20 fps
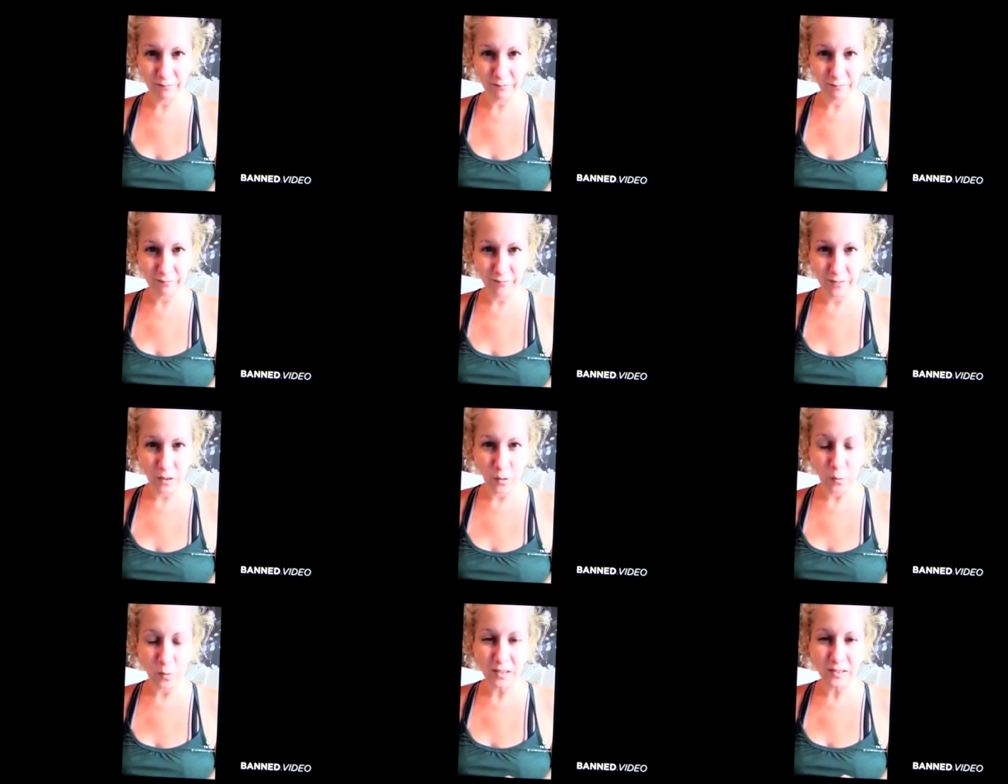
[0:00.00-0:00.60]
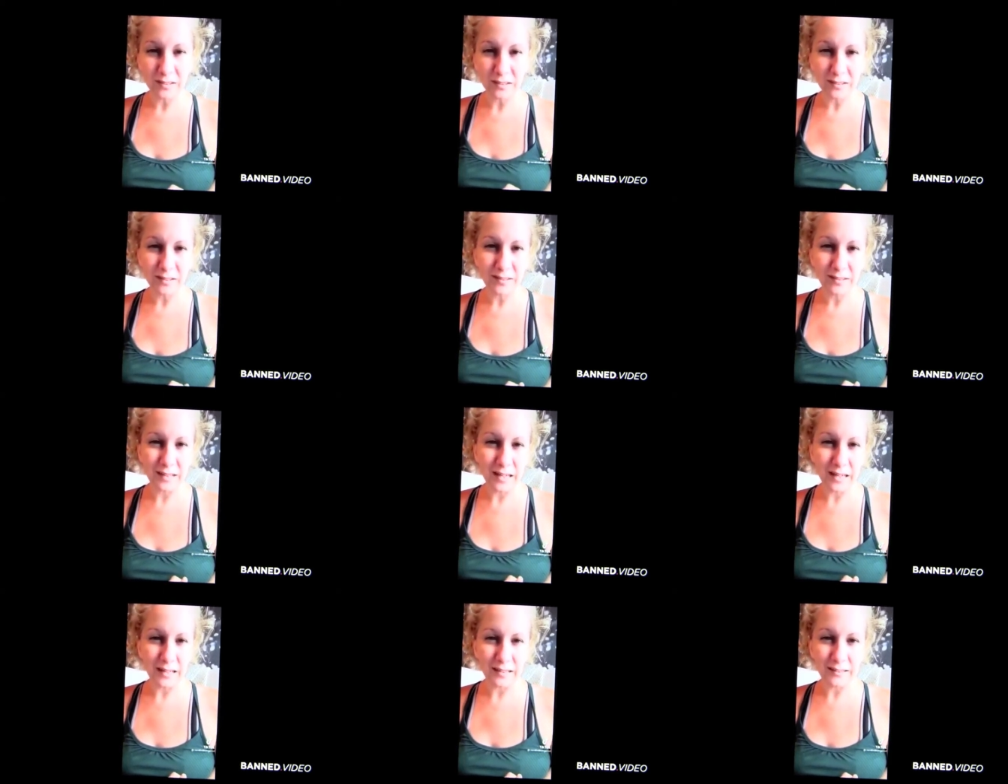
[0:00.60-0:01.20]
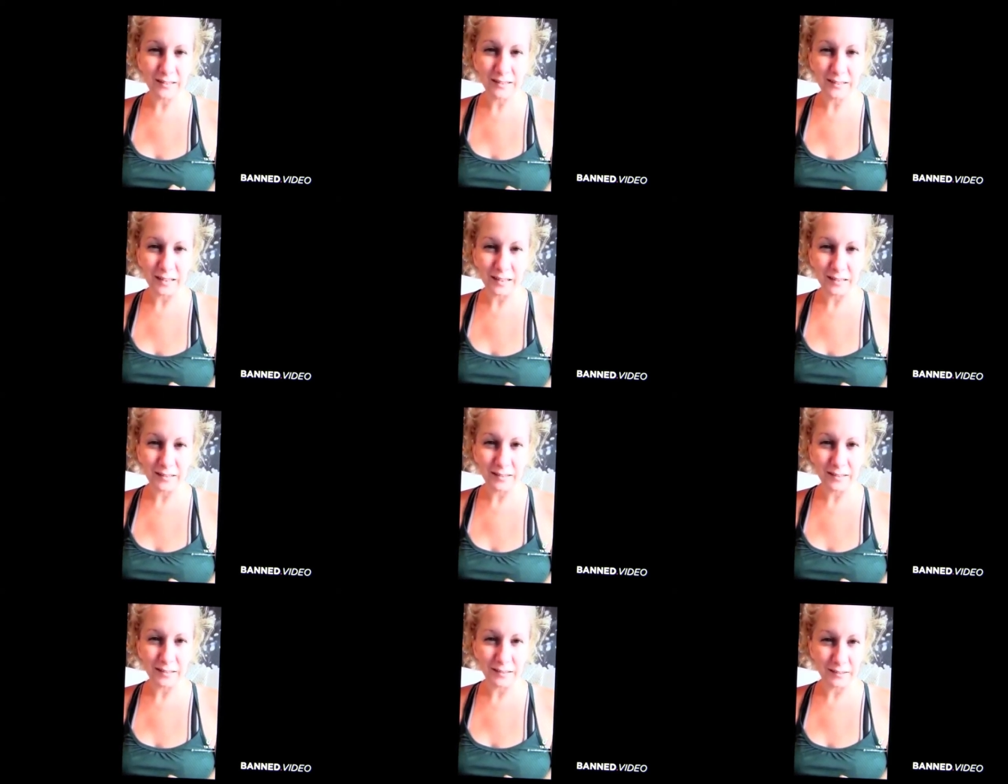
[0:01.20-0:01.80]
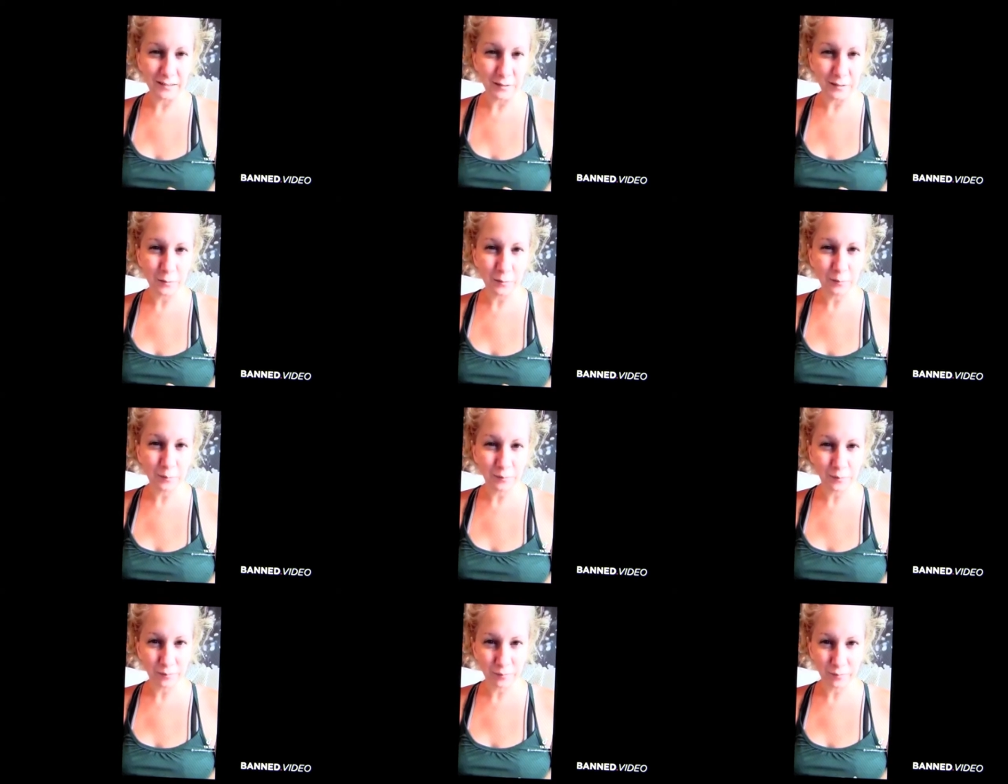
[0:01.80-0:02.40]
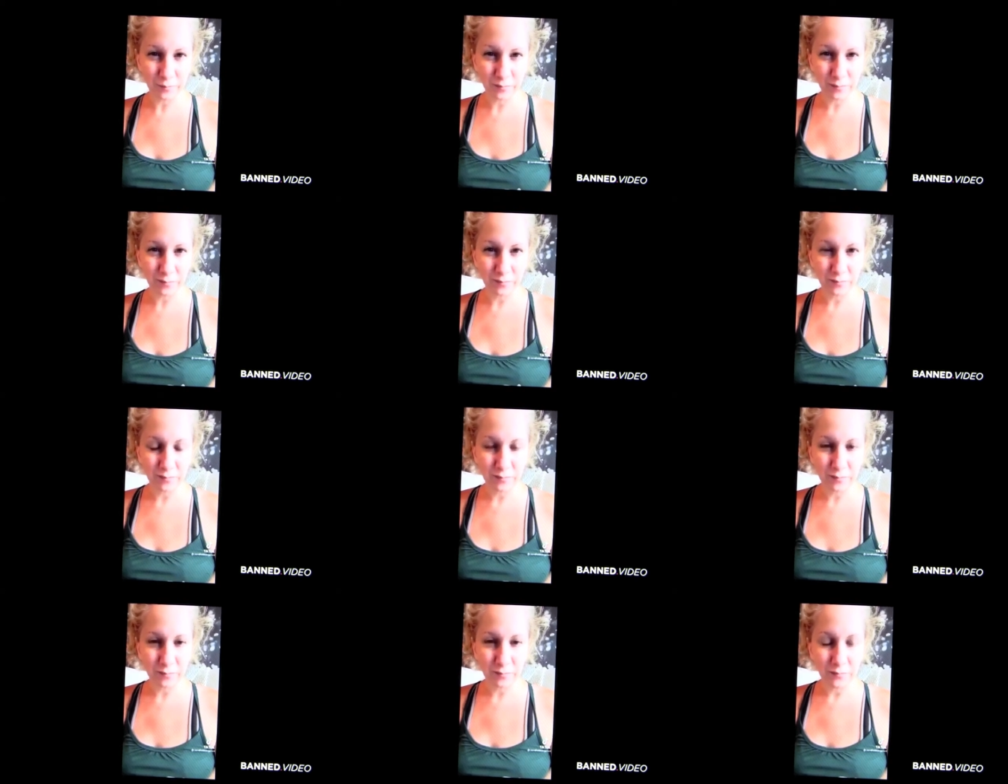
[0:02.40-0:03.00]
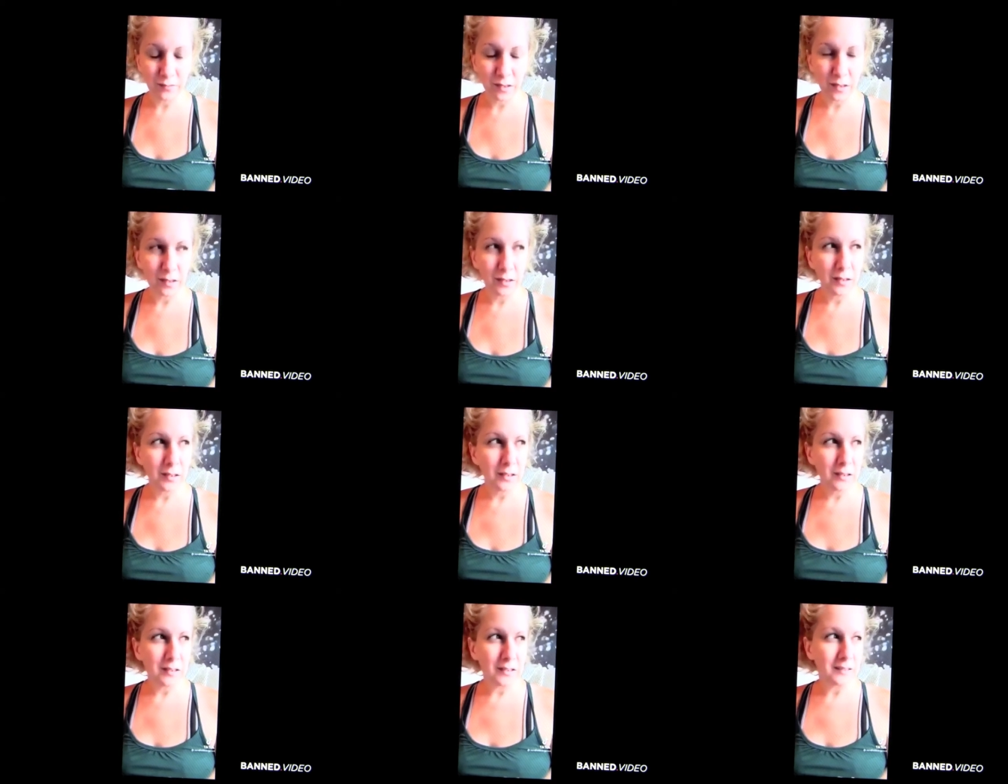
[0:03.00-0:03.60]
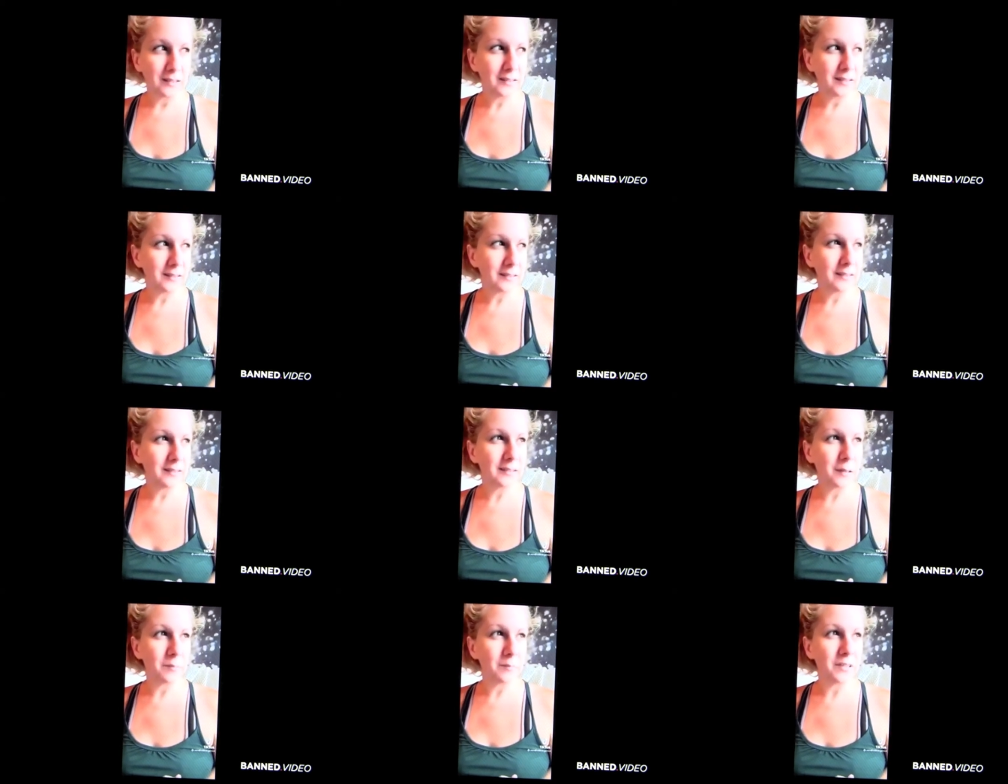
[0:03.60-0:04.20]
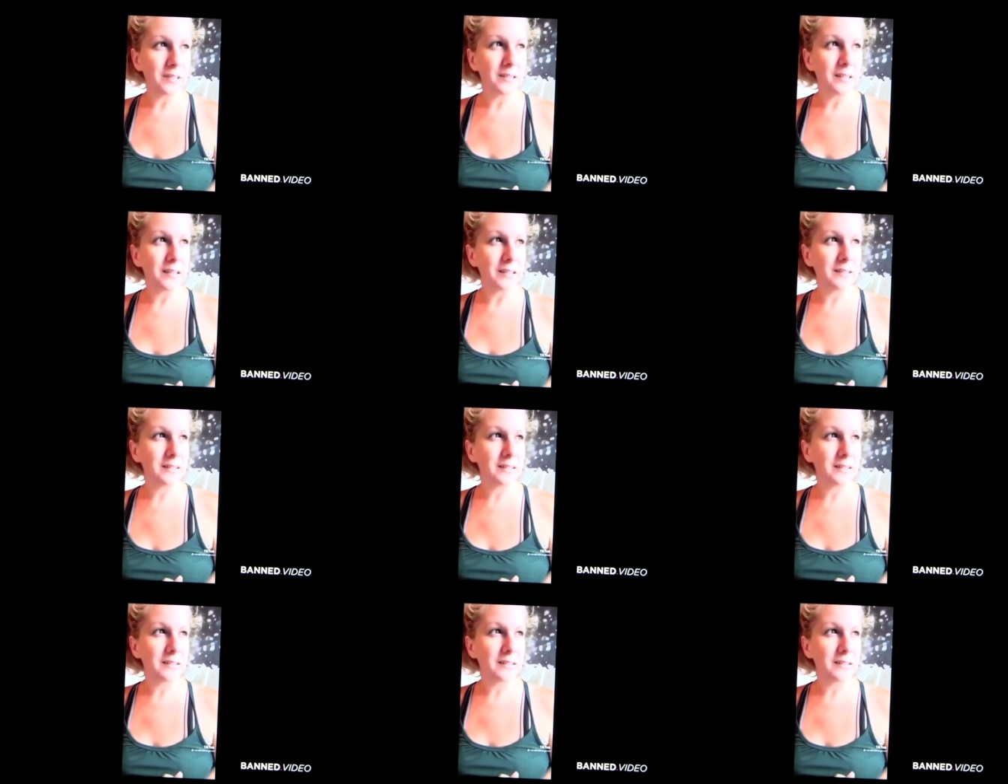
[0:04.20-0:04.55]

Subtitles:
What does that say to you? This is something that's,